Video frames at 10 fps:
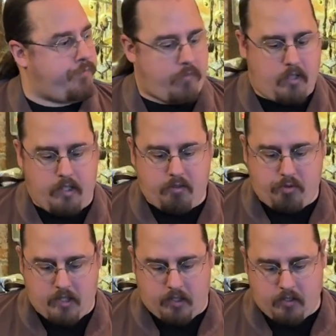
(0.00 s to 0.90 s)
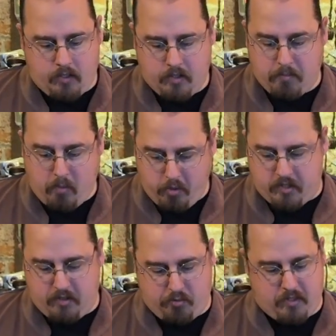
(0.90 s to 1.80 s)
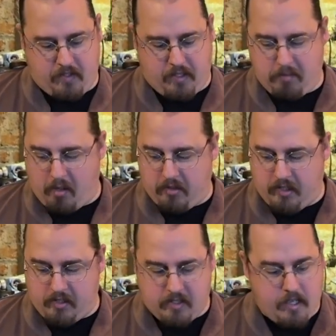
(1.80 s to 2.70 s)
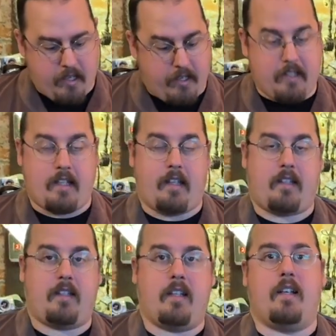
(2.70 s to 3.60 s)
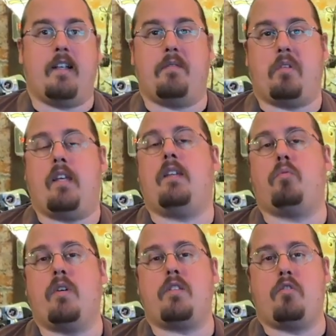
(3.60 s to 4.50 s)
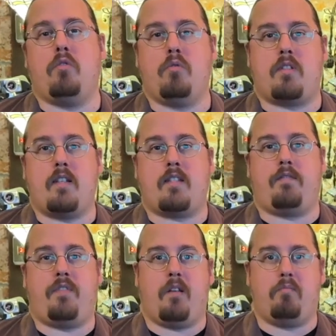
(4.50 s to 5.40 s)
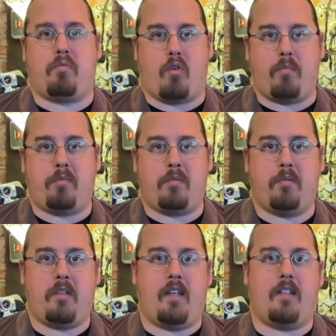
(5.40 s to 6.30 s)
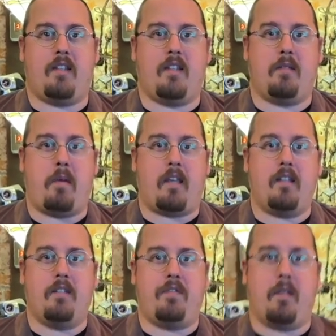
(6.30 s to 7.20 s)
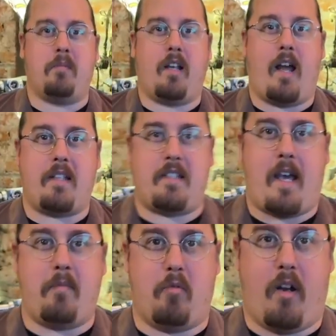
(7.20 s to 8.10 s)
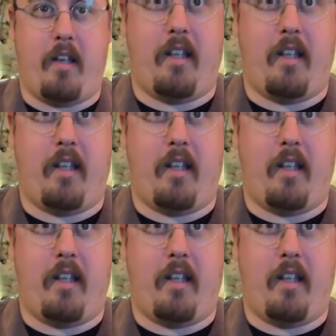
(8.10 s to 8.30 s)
the most interesting thing about this is that it was used as a film prop in making the film The Last Samurai,